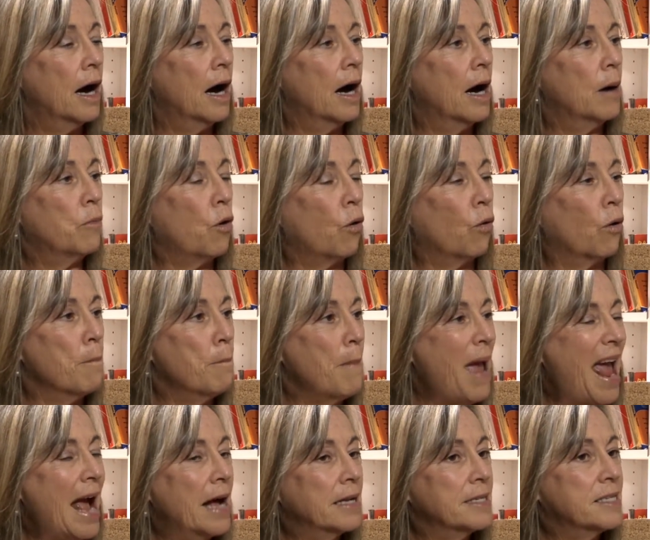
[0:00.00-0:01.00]
um, or
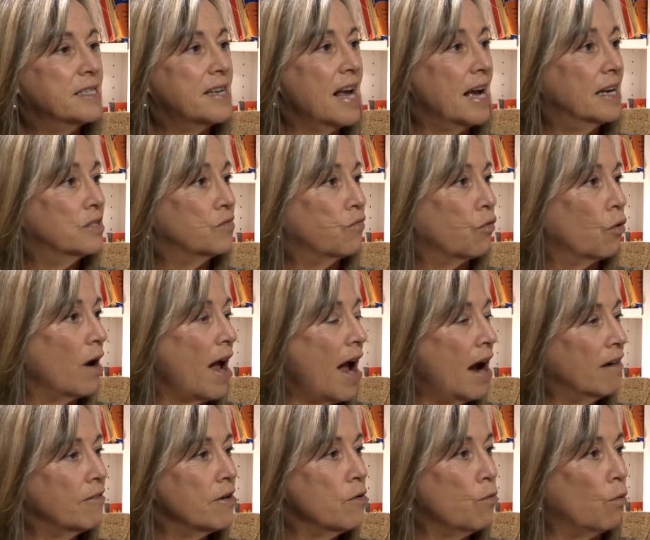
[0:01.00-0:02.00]
man stands for
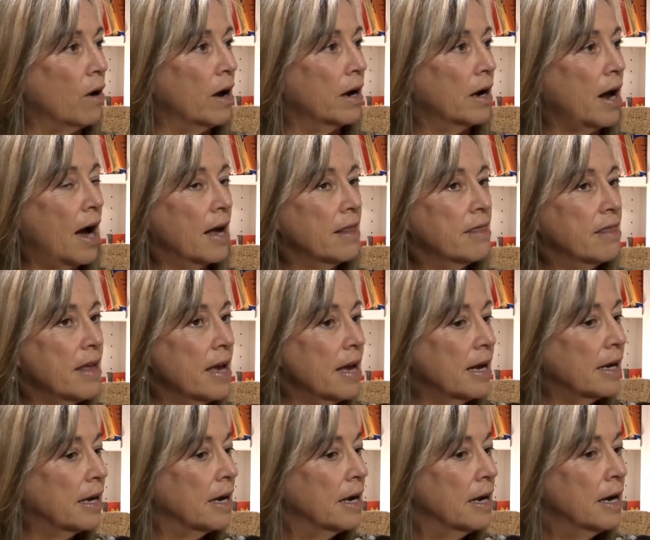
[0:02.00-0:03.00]
everyone, I
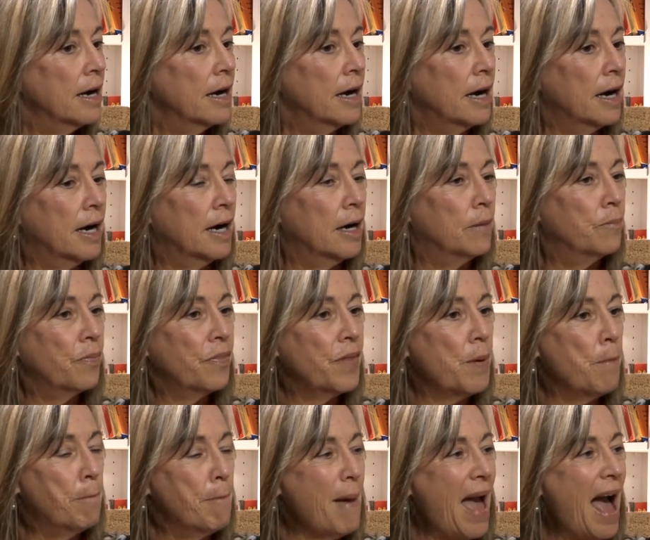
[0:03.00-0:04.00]
think um,
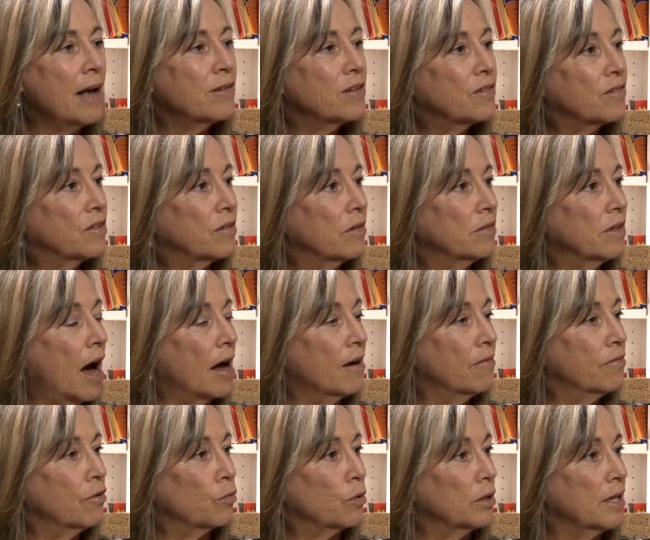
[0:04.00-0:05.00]
masks a
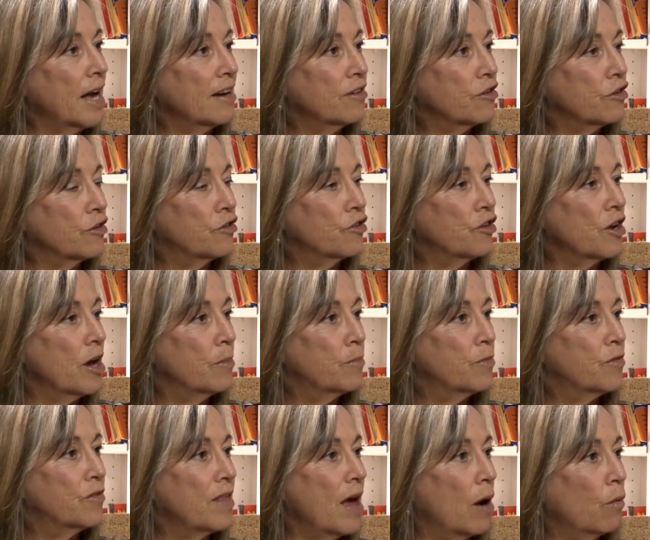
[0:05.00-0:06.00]
lot of the
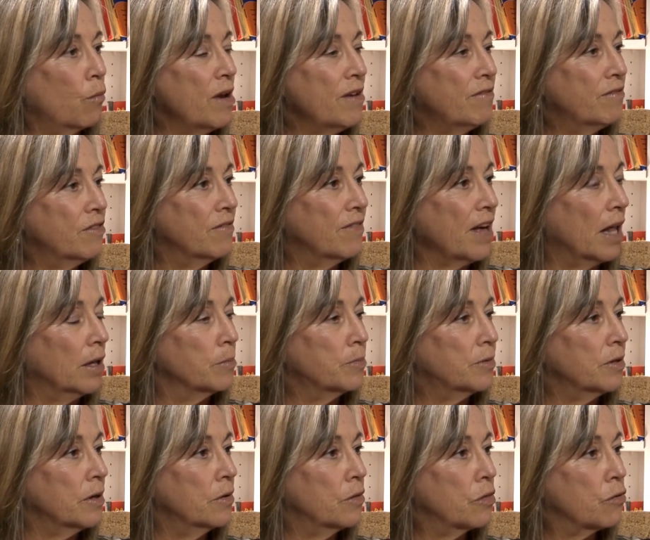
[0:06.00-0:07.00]
relationships that we've developed